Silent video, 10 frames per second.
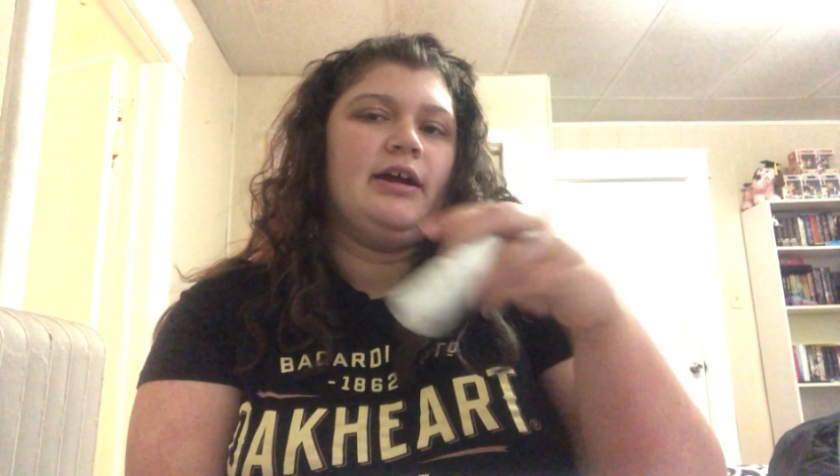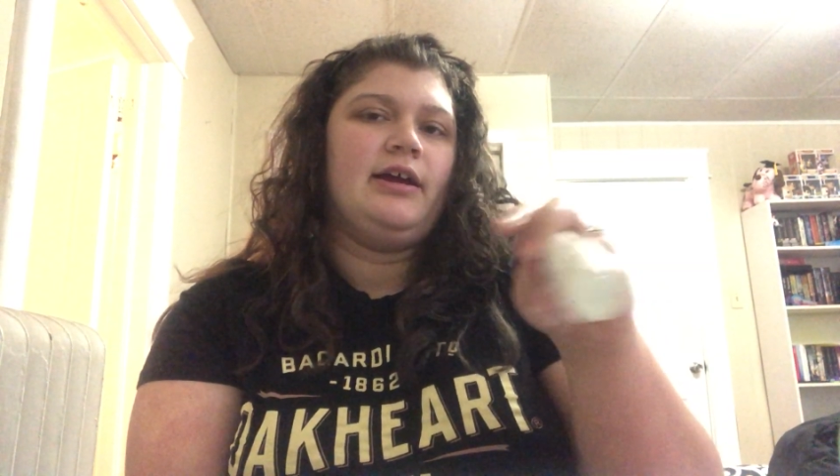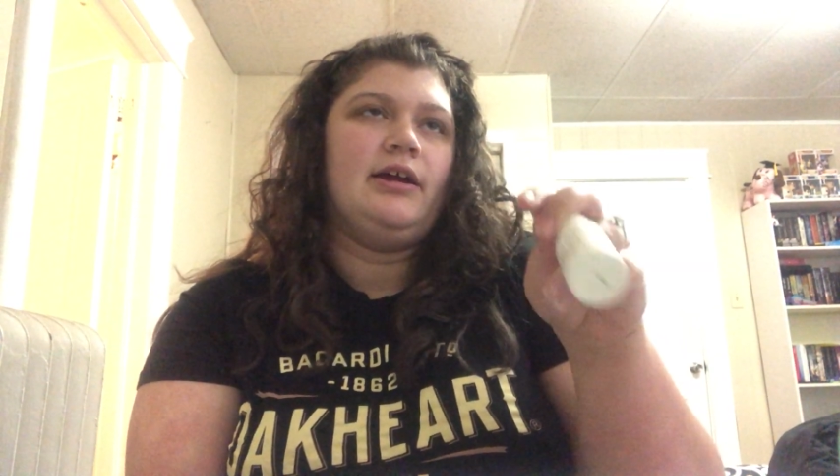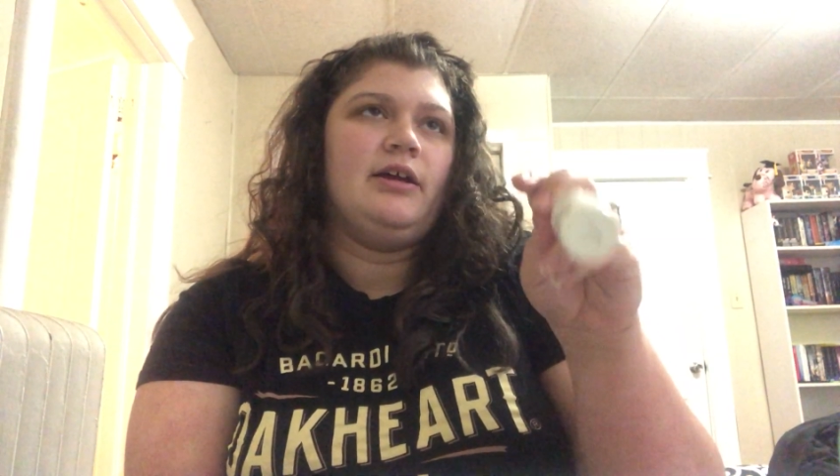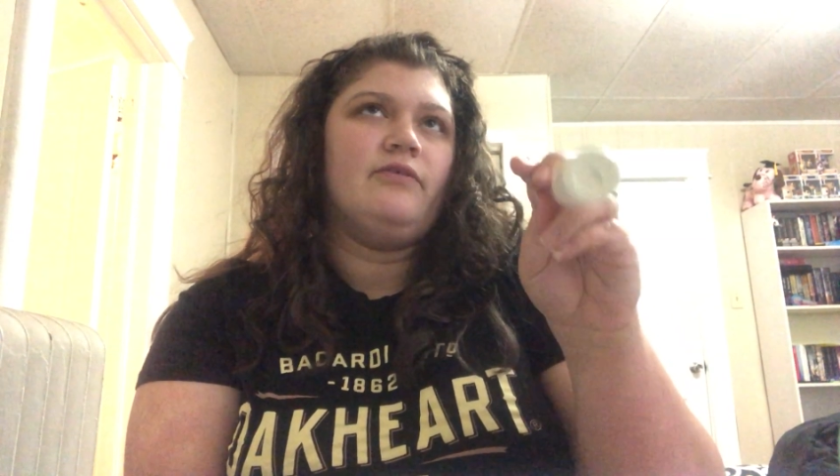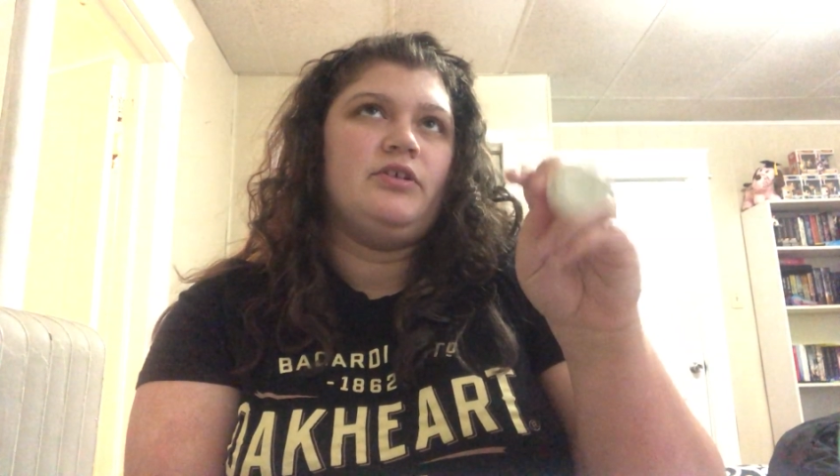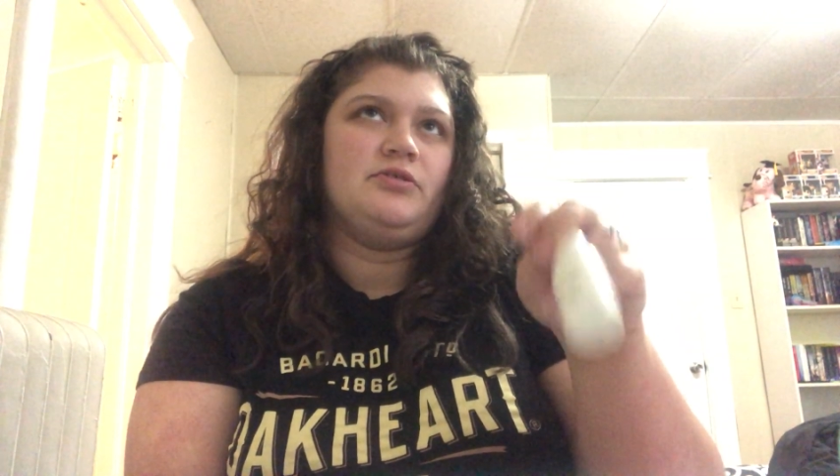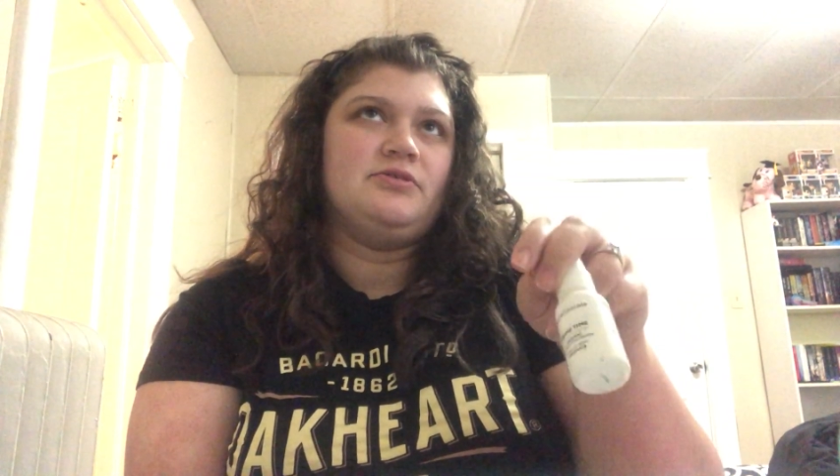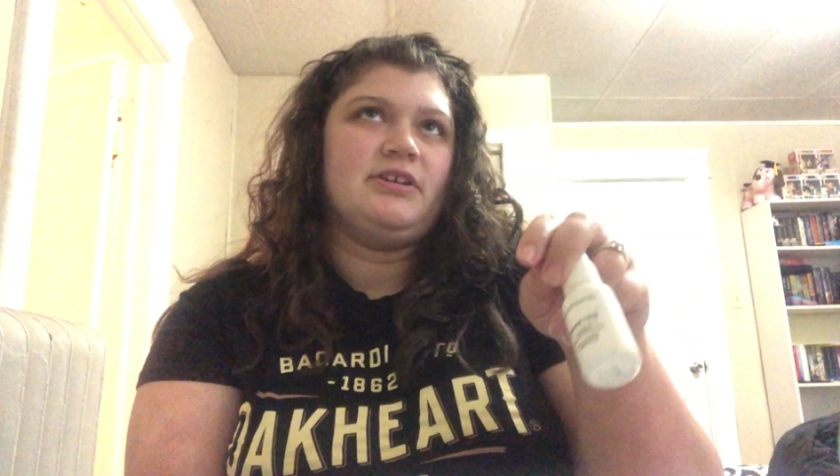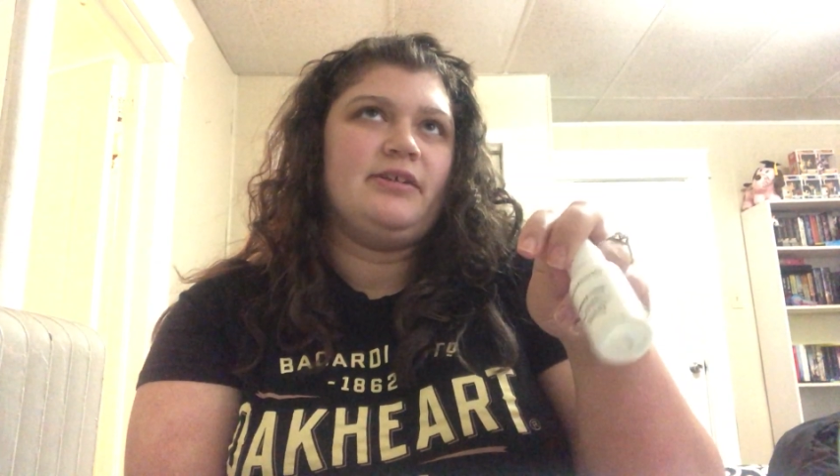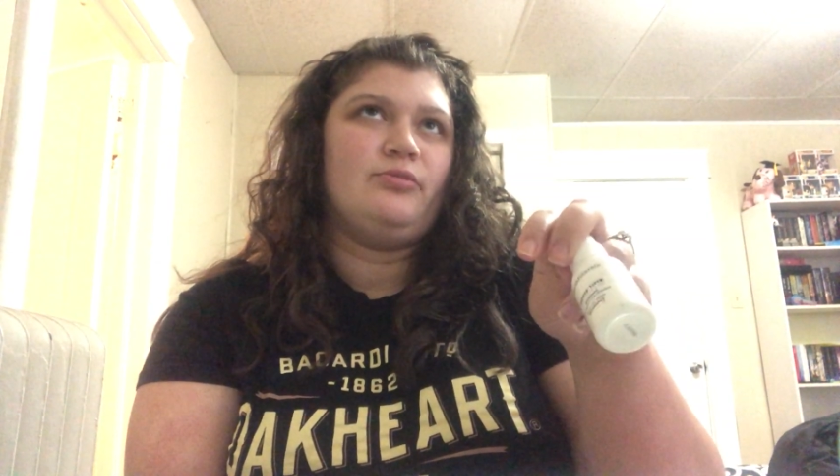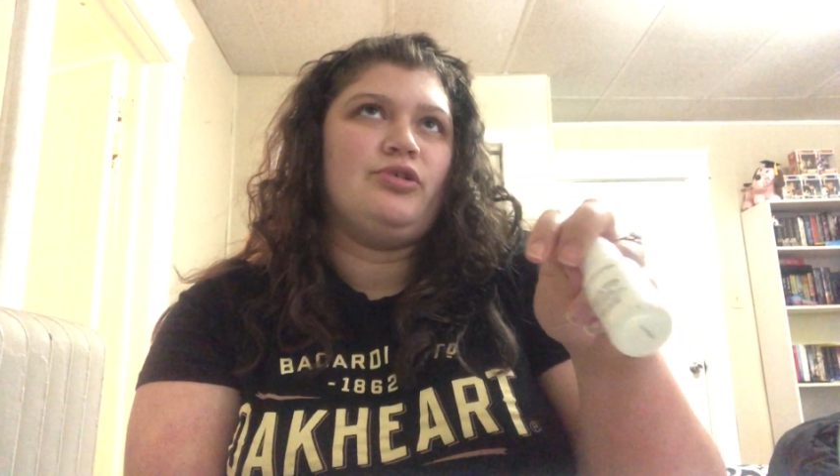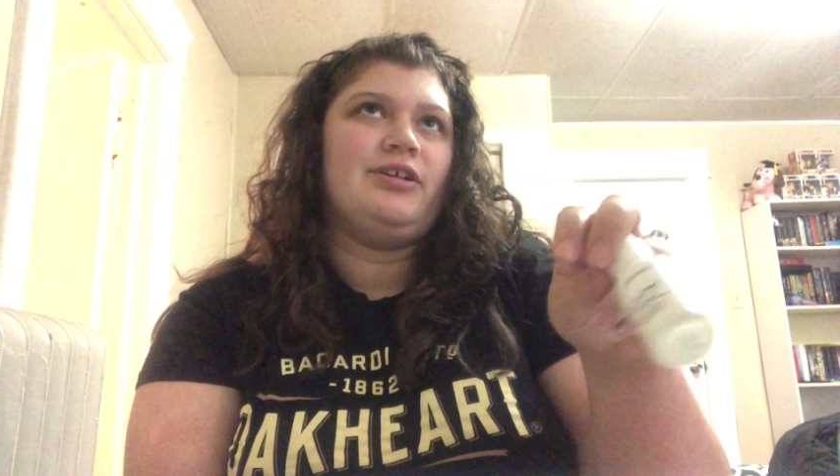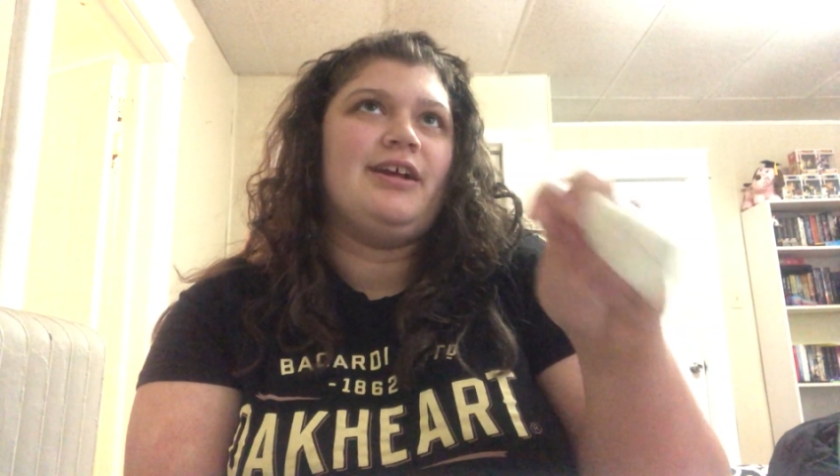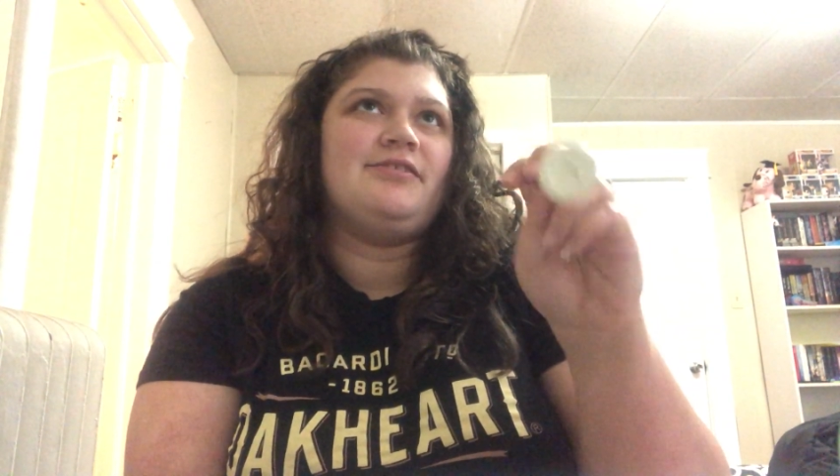ever use
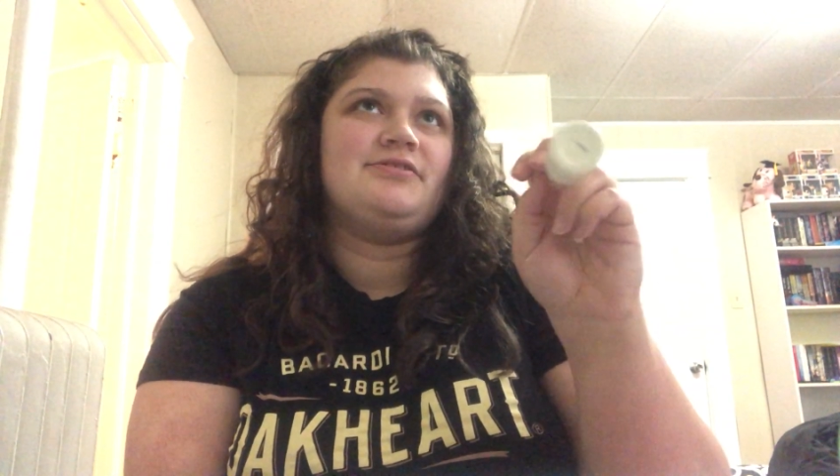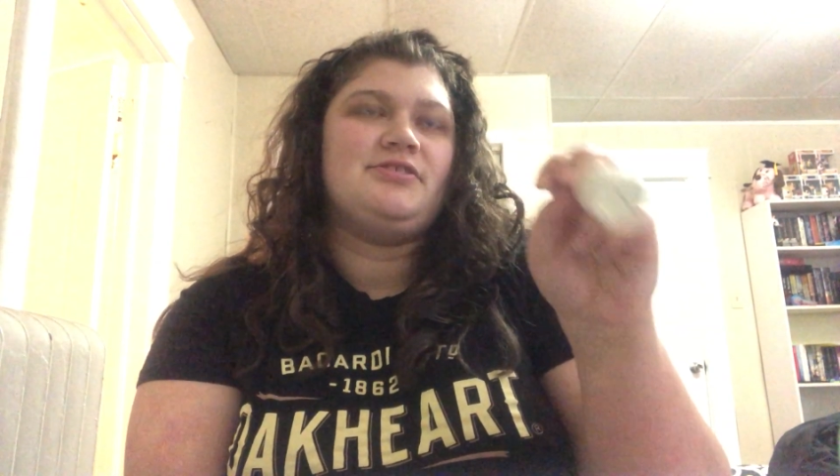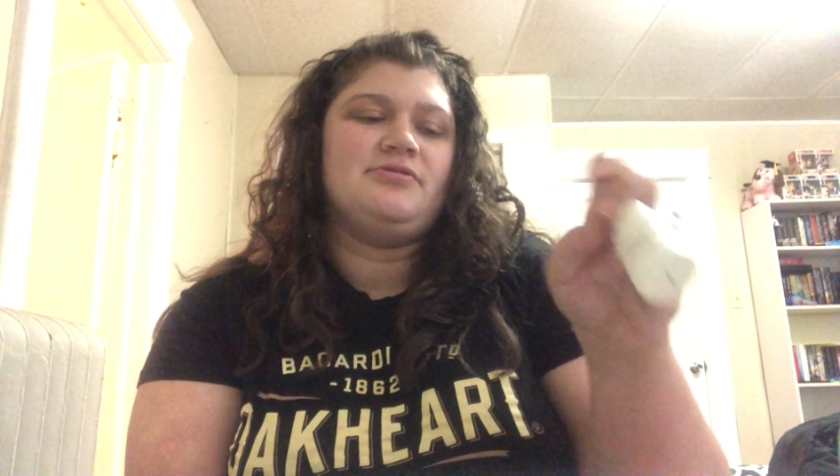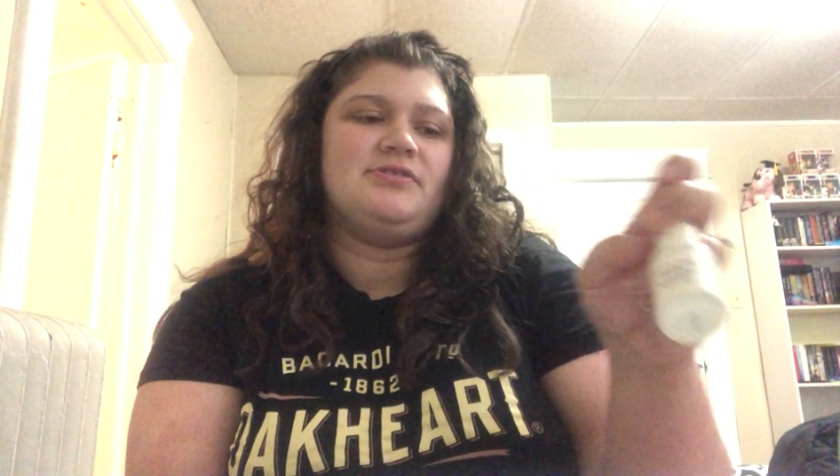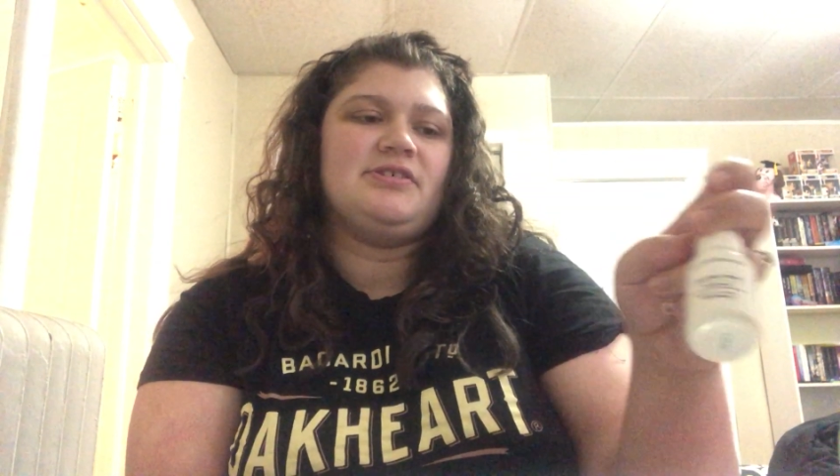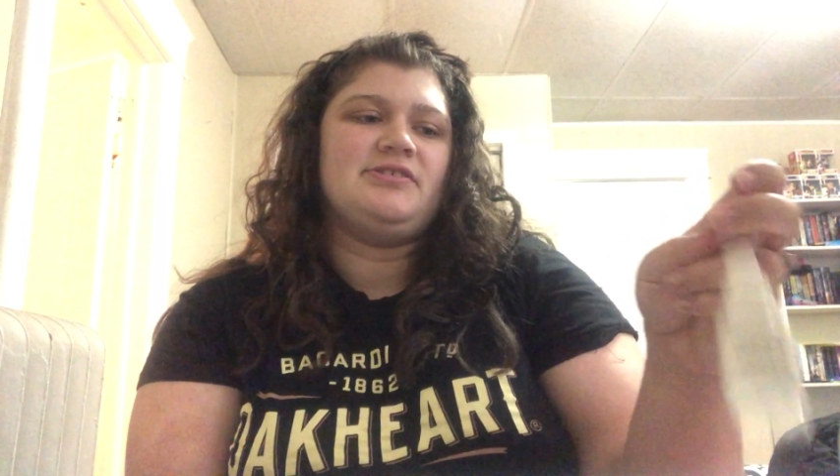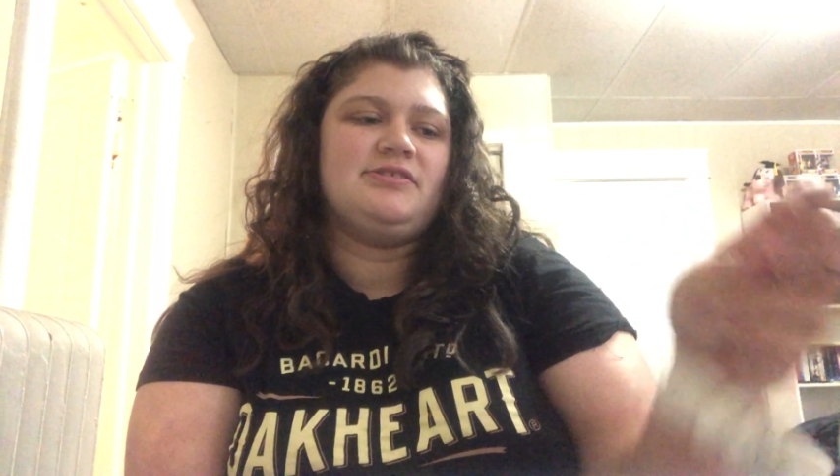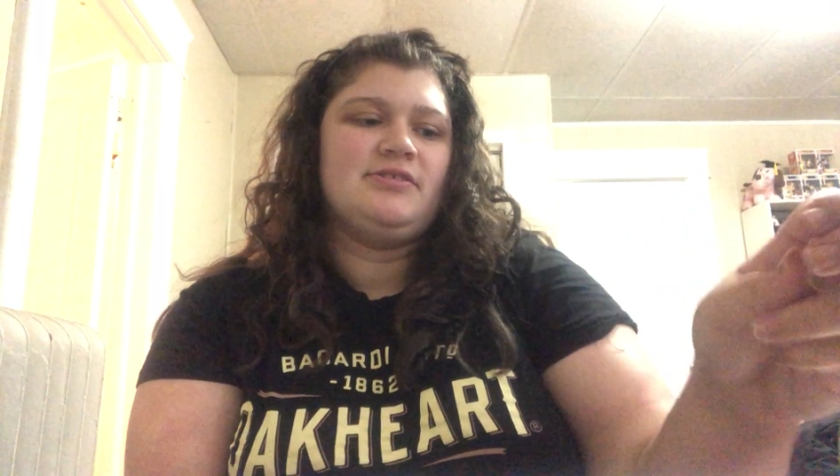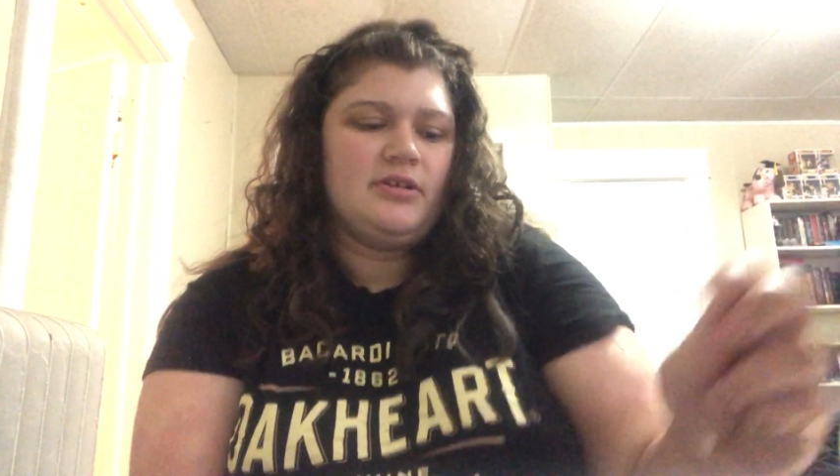anymore. And I used to use this